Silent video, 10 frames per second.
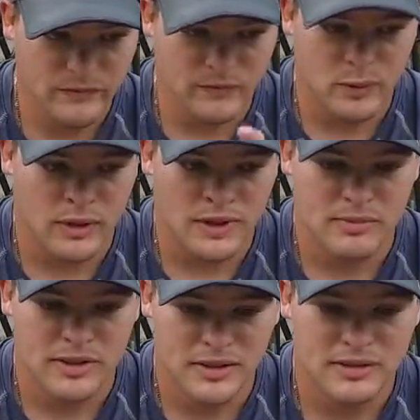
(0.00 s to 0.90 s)
If you watch
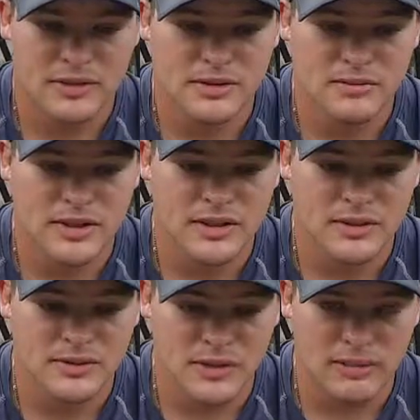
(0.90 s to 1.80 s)
my YouTube
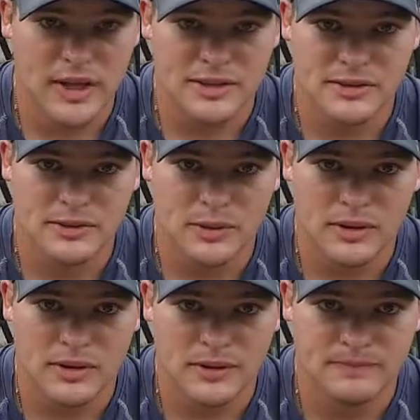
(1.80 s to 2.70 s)
videos where I'm actually on the
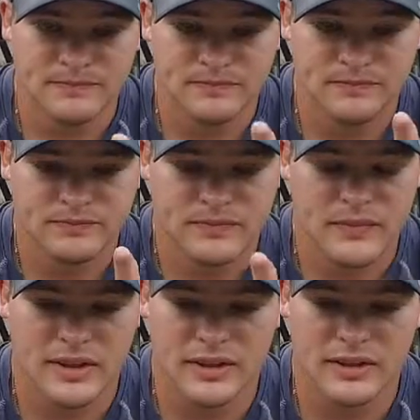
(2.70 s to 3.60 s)
water,
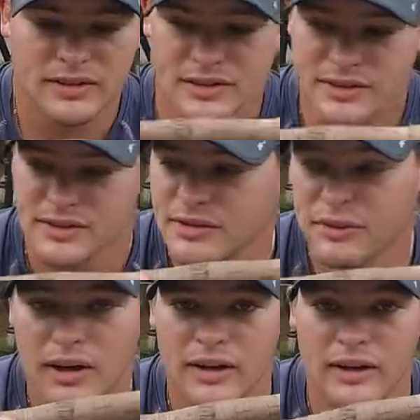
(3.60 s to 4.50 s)
this is the
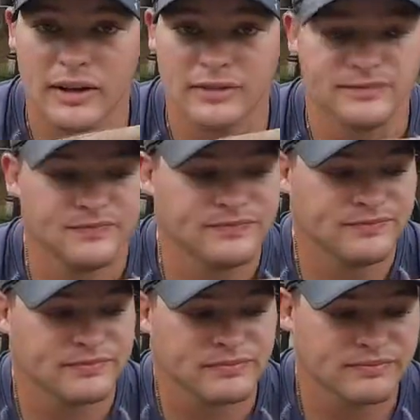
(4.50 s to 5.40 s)
rod I have
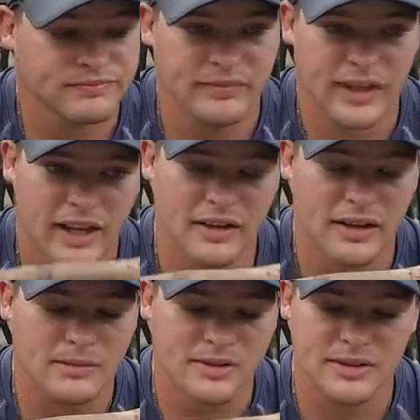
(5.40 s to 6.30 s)

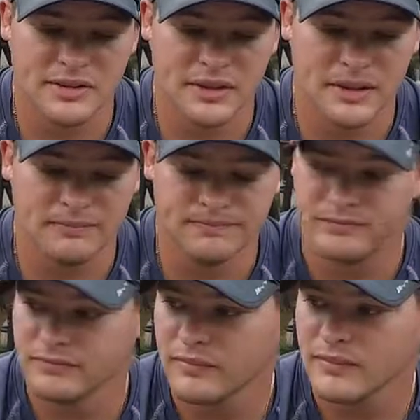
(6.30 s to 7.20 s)
99% of the time.
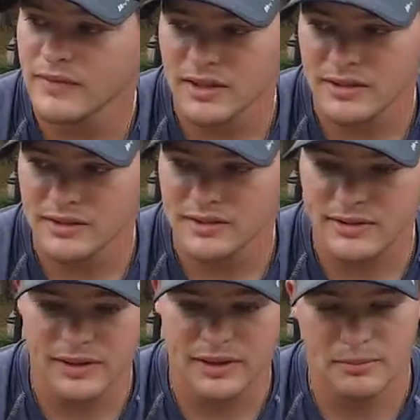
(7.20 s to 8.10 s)
It's
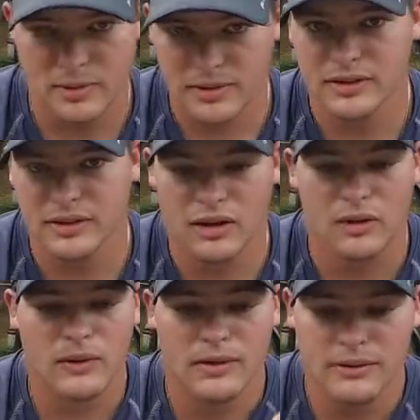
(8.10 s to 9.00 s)
a pretty good
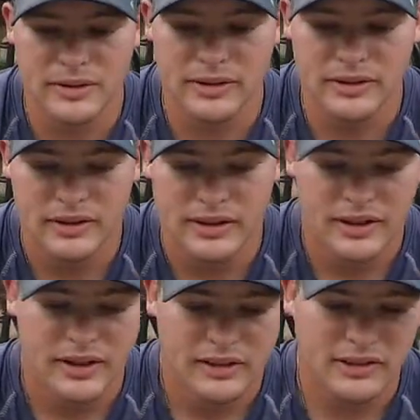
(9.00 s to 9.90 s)
all-around rig.
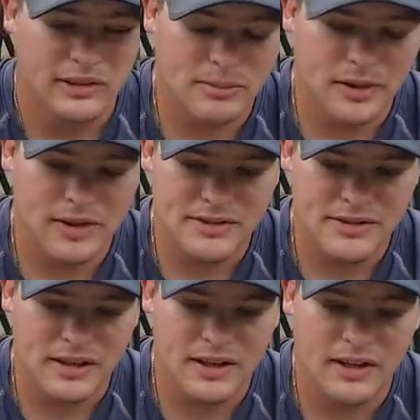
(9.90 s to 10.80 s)
A little on the pricey
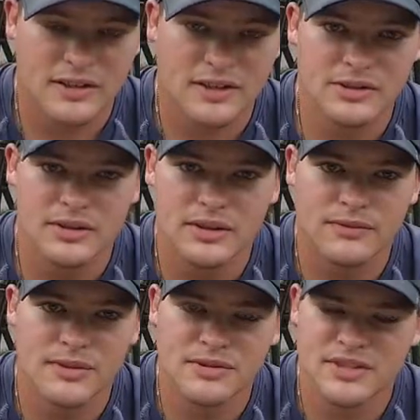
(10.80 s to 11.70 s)
side. I think you can get them
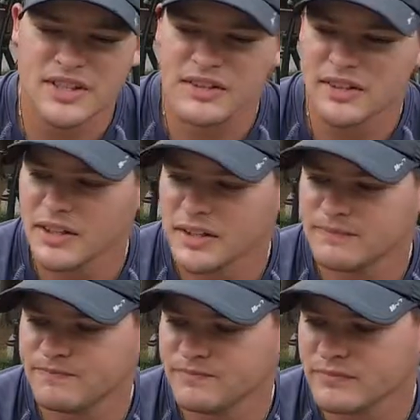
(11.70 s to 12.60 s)
for $279.
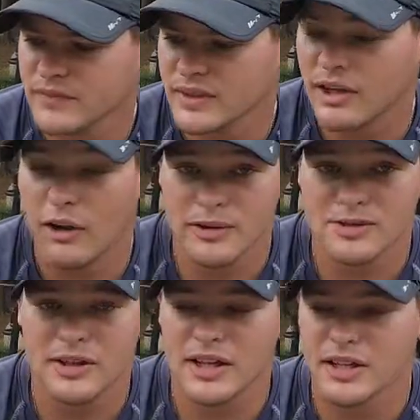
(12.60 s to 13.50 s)
Always
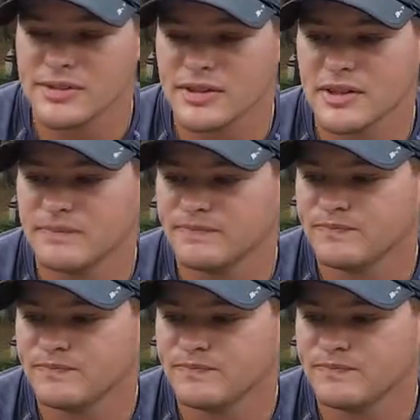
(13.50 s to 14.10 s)
check Amazon.